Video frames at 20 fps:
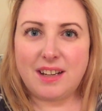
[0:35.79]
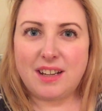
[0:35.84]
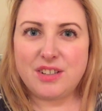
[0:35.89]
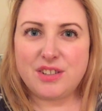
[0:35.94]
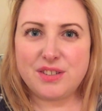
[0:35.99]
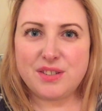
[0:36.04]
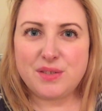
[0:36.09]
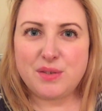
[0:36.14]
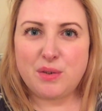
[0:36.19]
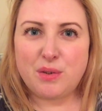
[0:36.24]
I
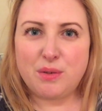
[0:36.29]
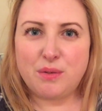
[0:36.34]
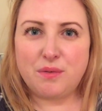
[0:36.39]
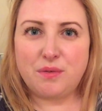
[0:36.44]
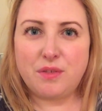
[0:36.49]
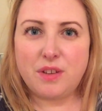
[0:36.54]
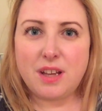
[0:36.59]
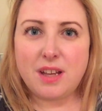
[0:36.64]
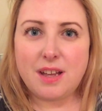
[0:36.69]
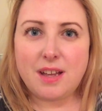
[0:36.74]
just sort of
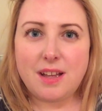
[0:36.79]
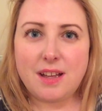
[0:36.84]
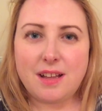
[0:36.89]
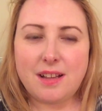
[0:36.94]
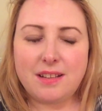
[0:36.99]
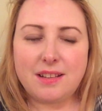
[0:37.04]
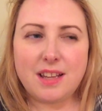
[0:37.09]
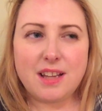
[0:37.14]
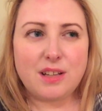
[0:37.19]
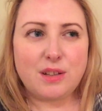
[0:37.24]

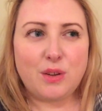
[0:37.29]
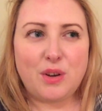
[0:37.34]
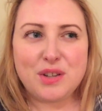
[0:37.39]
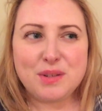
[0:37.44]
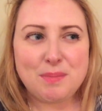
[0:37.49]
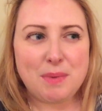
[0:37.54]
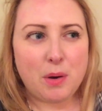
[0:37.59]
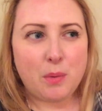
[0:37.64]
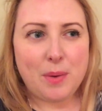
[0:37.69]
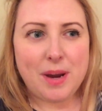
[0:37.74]
like
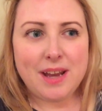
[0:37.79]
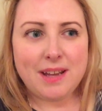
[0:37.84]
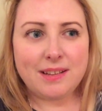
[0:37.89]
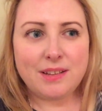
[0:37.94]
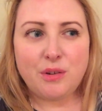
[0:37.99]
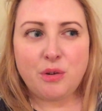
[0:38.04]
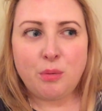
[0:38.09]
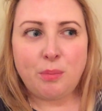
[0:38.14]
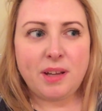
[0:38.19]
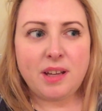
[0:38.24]
lost my way a
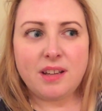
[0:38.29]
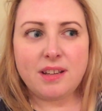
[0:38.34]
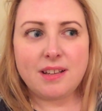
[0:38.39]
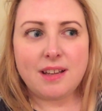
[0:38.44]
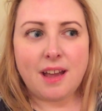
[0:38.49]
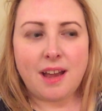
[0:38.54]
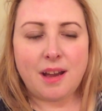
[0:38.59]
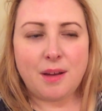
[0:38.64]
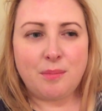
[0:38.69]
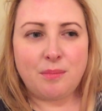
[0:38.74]
little bit,
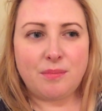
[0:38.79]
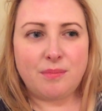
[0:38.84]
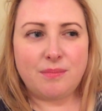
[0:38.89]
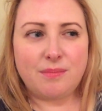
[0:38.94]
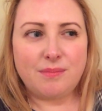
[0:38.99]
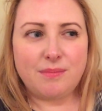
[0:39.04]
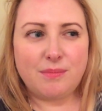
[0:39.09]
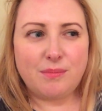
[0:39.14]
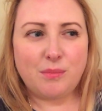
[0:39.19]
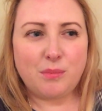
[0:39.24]

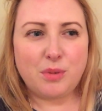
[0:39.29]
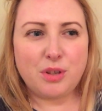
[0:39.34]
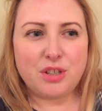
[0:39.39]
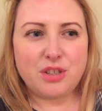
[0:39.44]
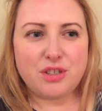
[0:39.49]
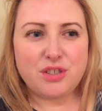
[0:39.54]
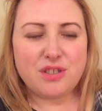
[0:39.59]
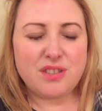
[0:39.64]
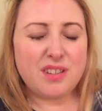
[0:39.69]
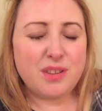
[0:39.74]
and
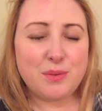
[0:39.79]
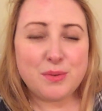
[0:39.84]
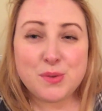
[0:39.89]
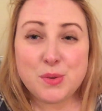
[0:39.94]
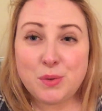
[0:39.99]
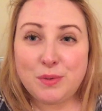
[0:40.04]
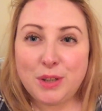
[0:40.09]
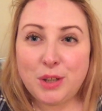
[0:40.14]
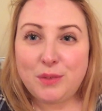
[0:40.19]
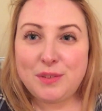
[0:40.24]
there's
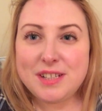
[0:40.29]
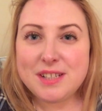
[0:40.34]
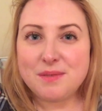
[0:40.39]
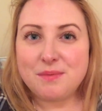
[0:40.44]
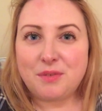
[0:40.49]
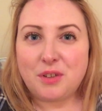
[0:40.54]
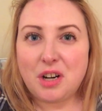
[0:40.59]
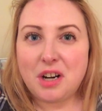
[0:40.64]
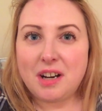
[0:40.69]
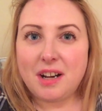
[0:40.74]
no real
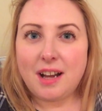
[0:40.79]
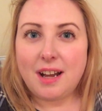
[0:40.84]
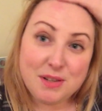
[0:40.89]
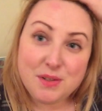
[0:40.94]
reason for it.